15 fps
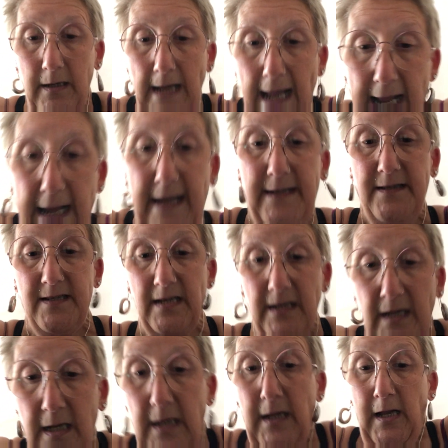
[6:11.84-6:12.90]
And
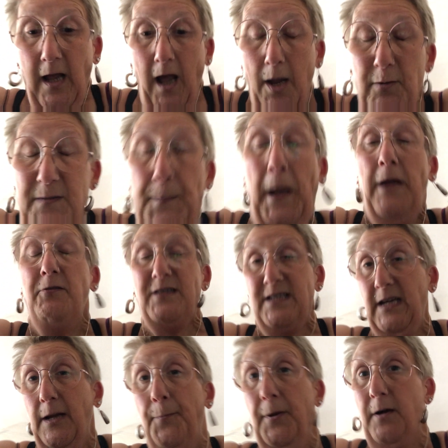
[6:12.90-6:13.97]
I was
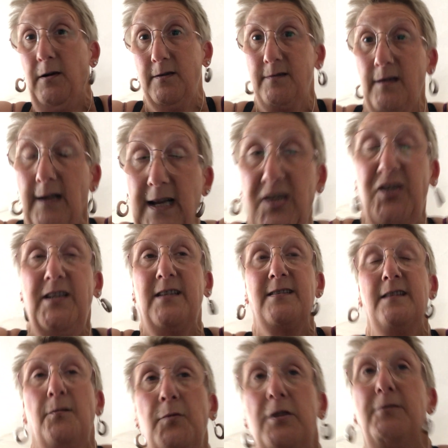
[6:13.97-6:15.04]
posting a parcel actually to
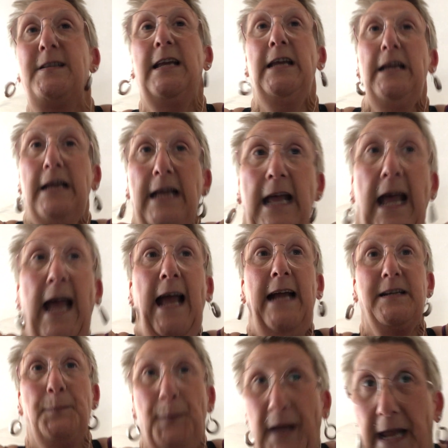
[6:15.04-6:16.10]
someone who's had
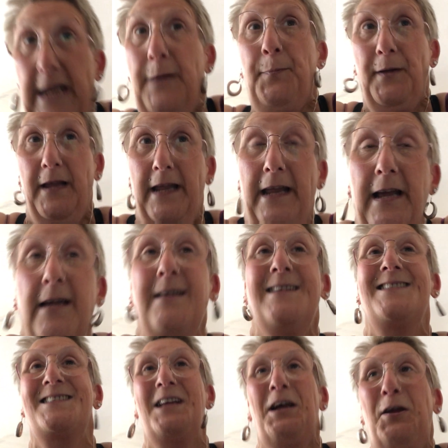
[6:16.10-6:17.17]
a baby.
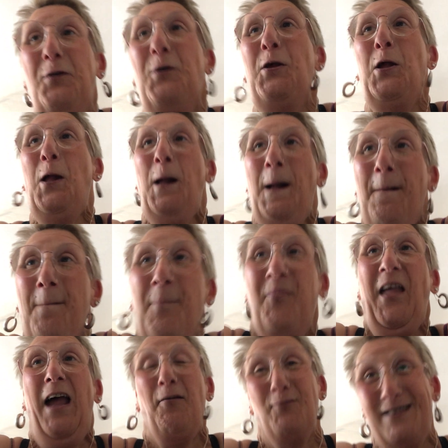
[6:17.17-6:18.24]
So
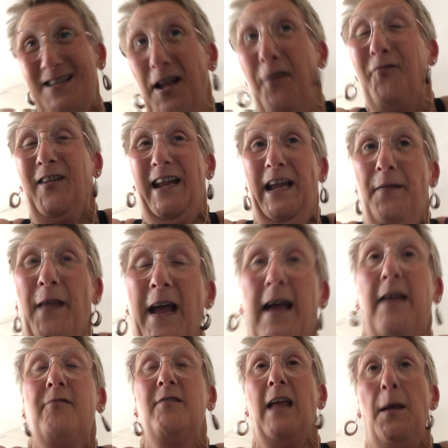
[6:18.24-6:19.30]
that was lovely, and
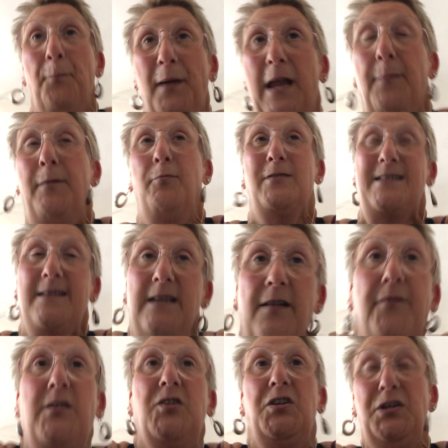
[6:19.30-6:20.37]
that baby was
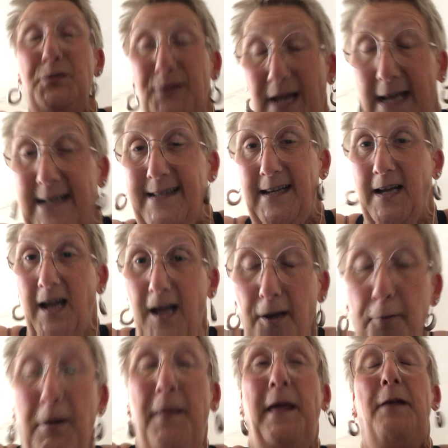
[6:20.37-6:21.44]
delivered 2 days
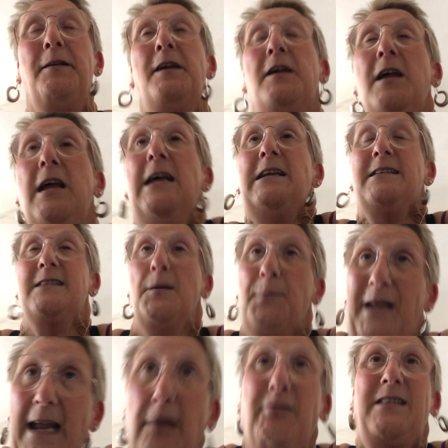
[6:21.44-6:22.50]
ago, and then
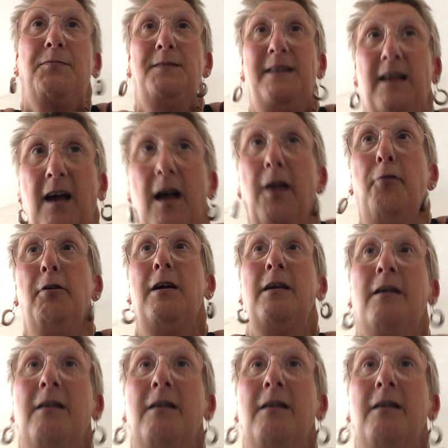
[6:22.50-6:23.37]
somebody else we know,